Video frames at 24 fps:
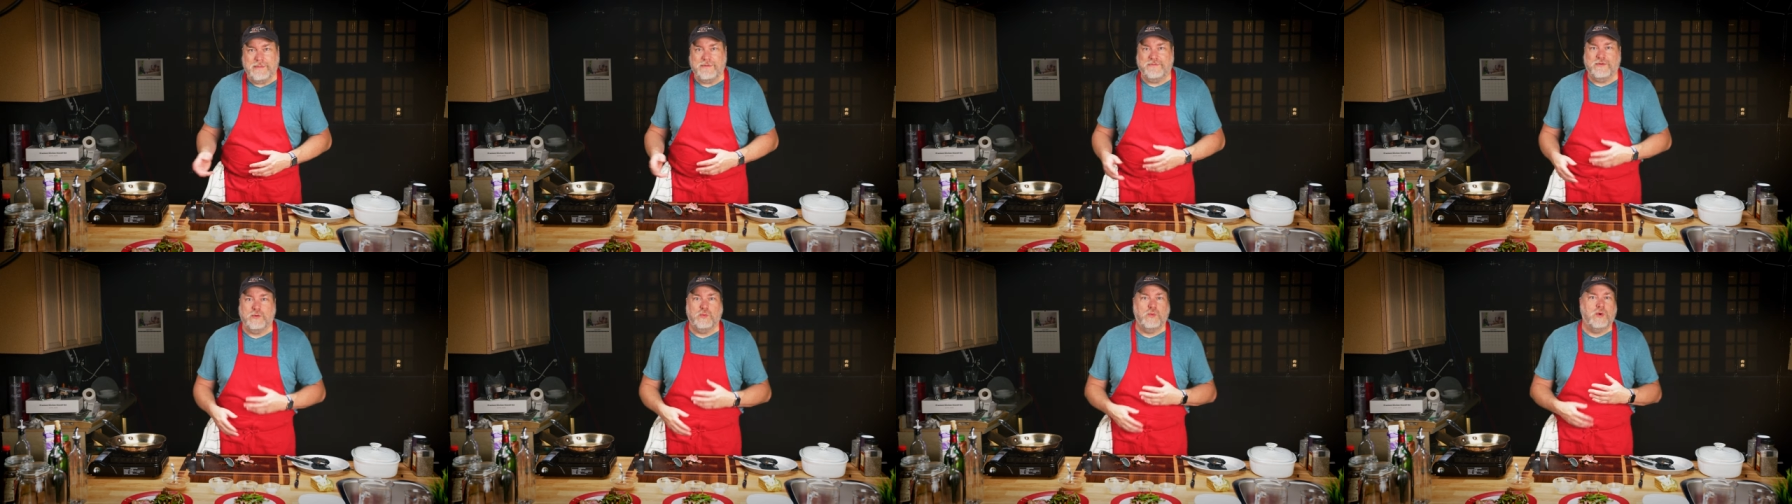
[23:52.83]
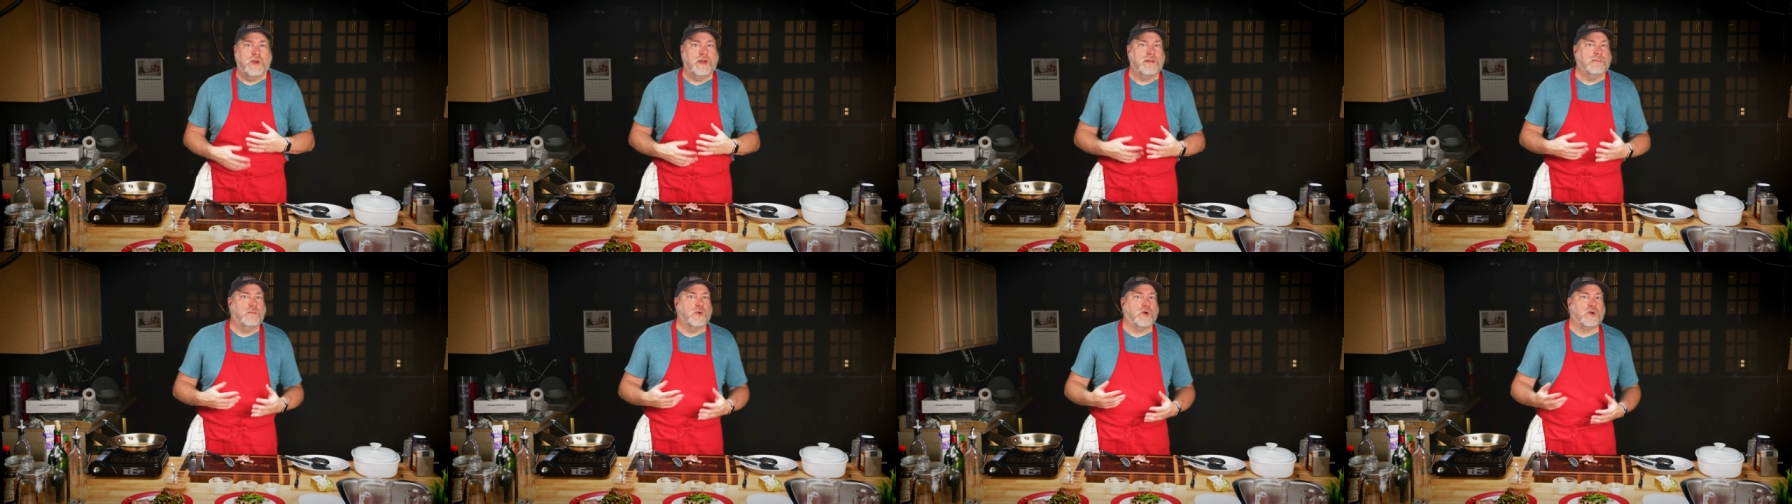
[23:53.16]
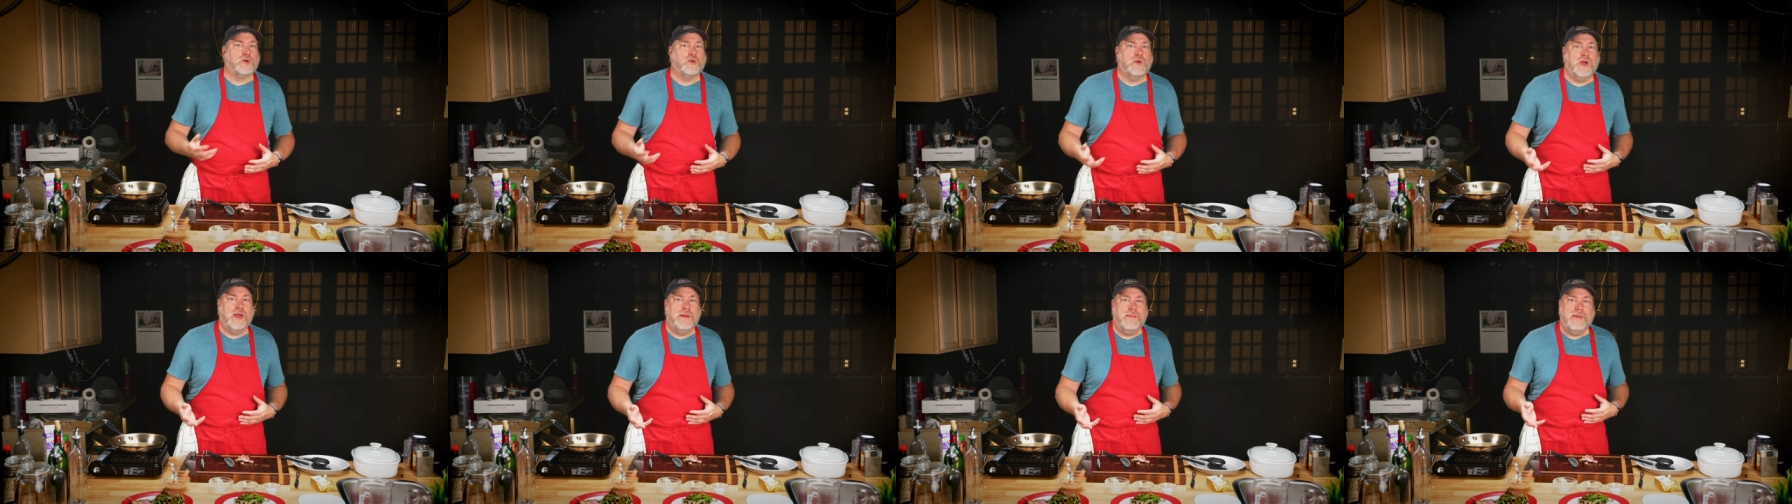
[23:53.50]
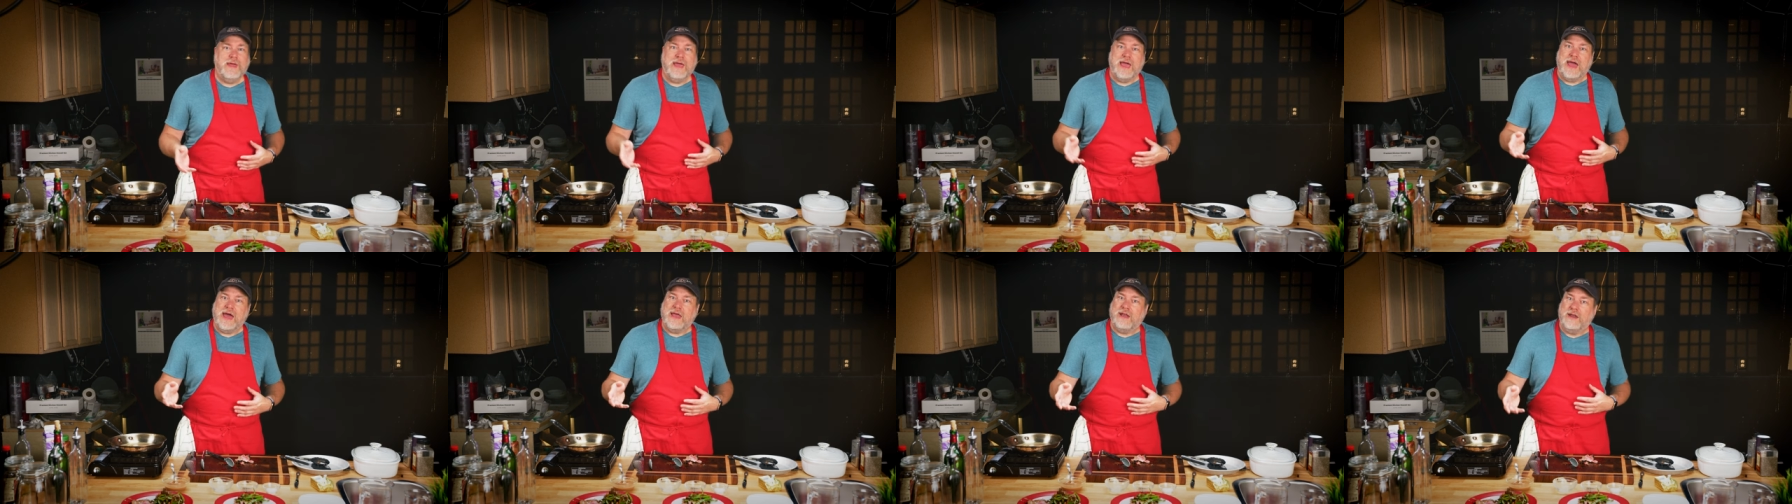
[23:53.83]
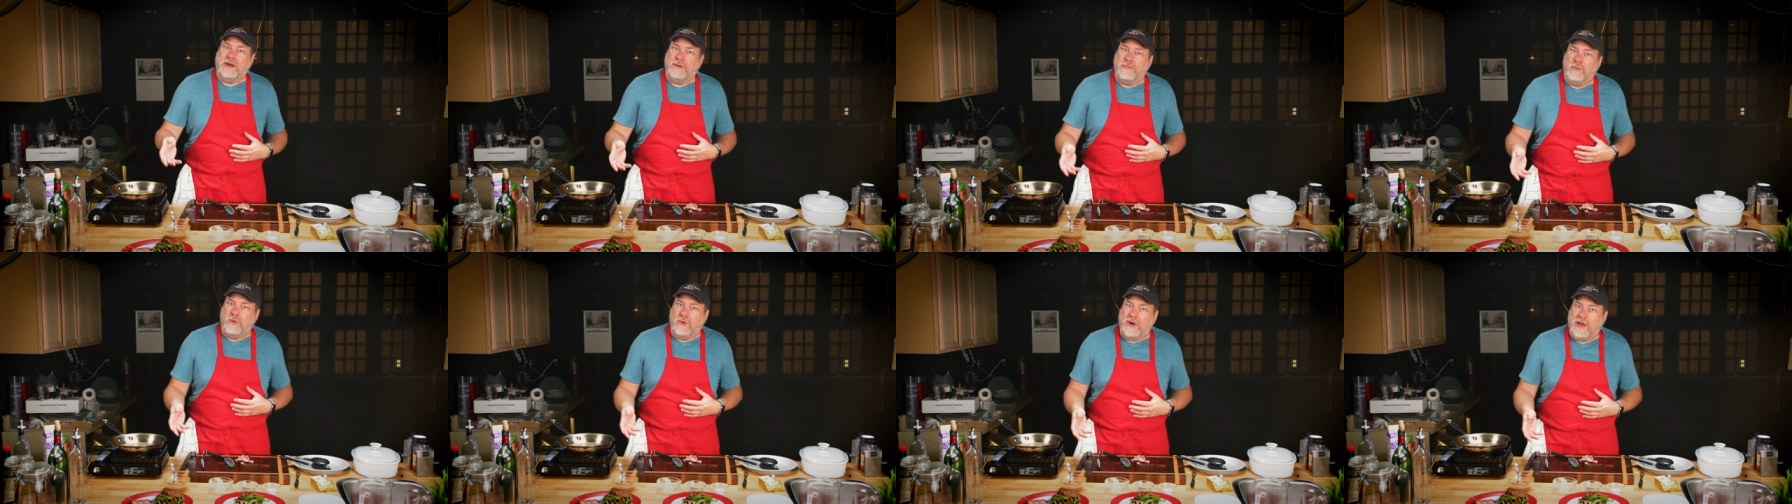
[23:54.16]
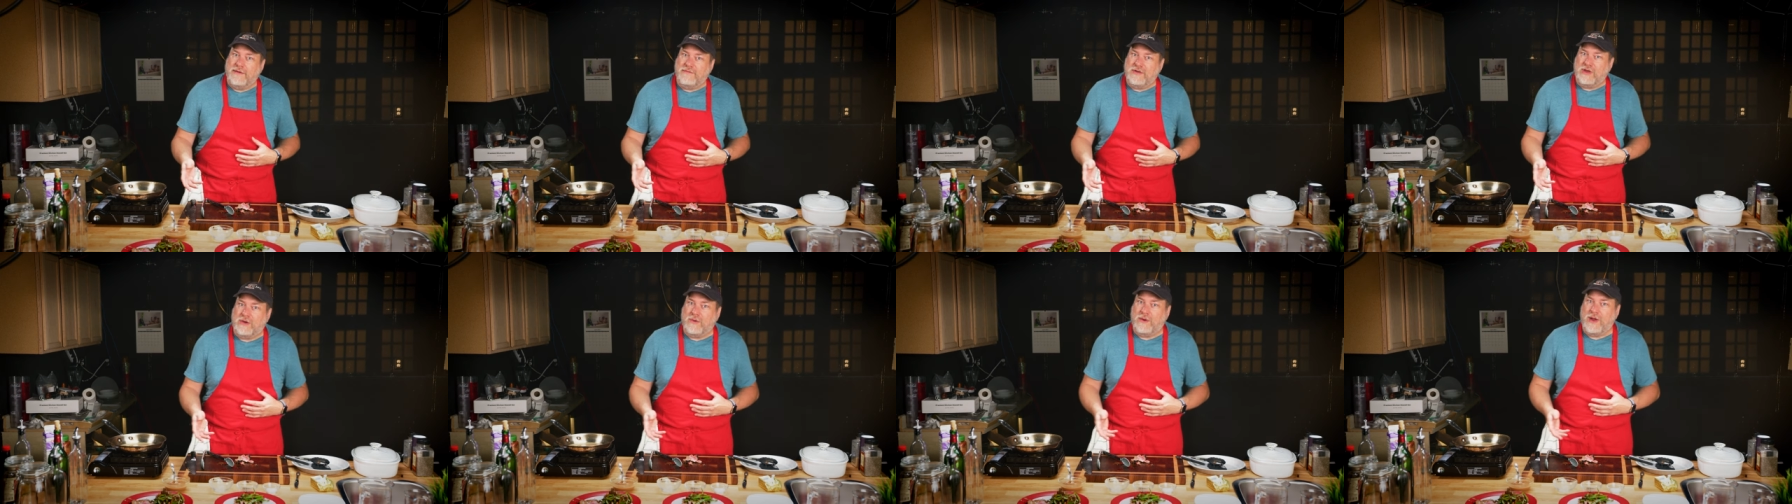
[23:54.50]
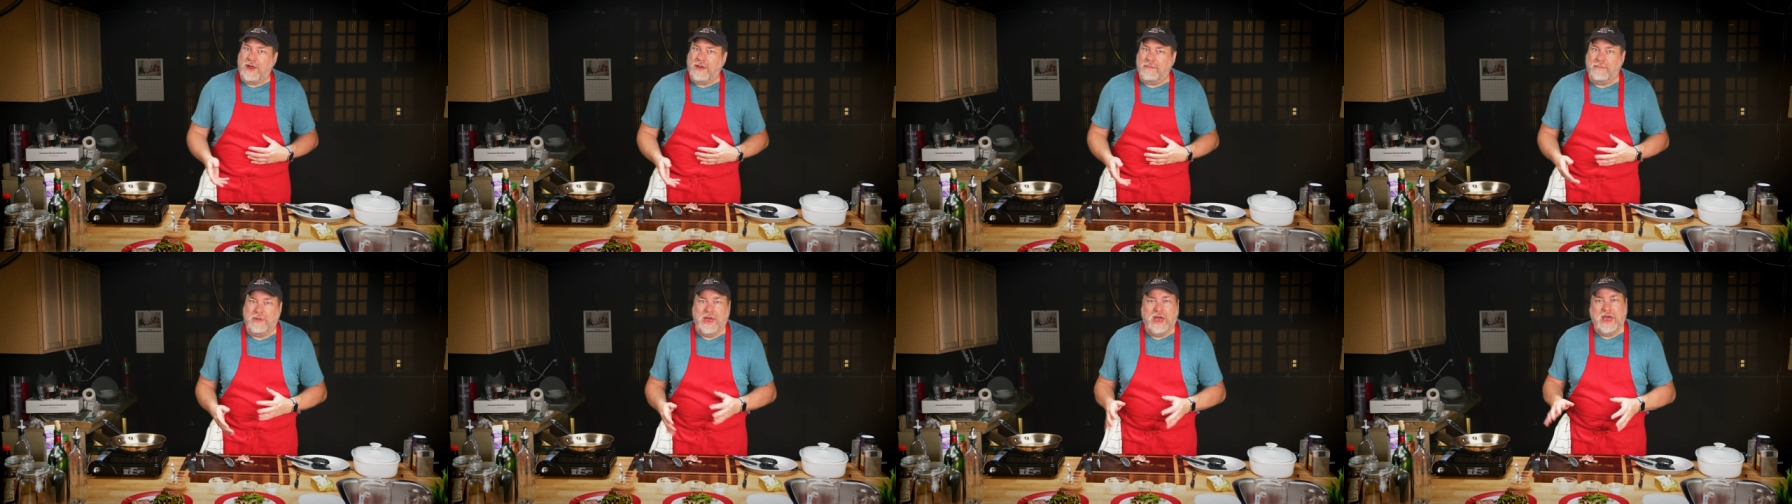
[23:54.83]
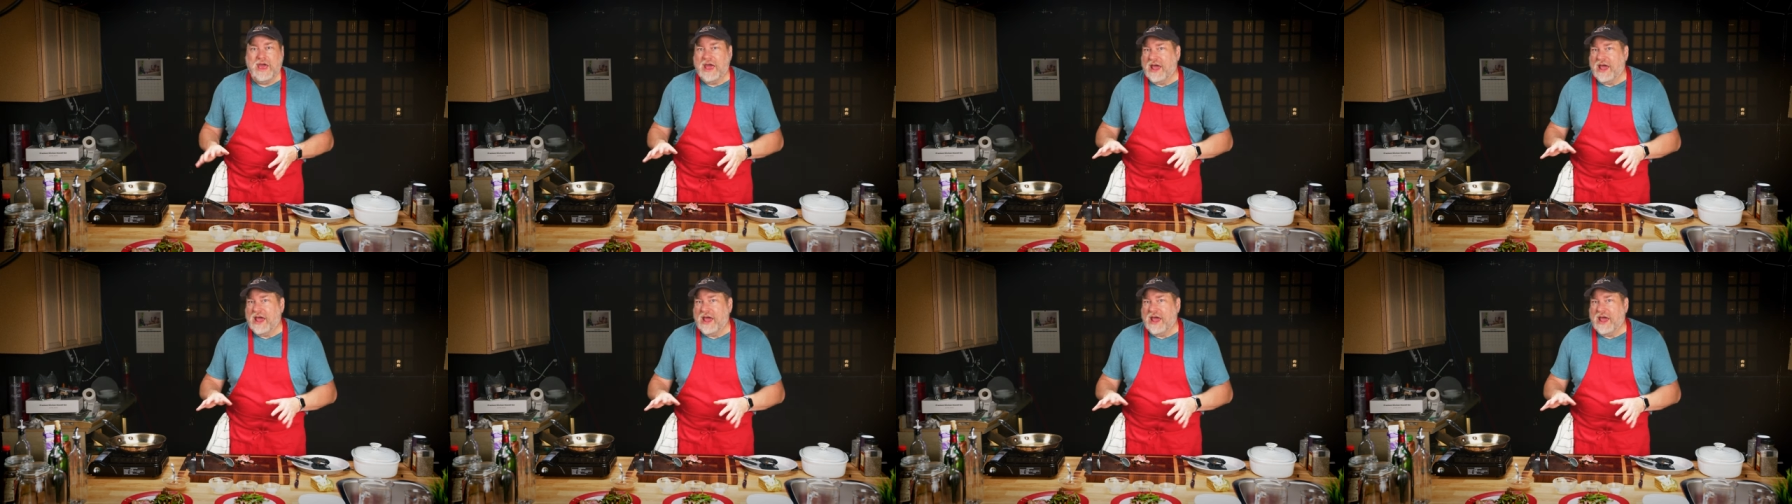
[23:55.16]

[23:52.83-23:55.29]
if you want it more creamy, add a little more heavy cream.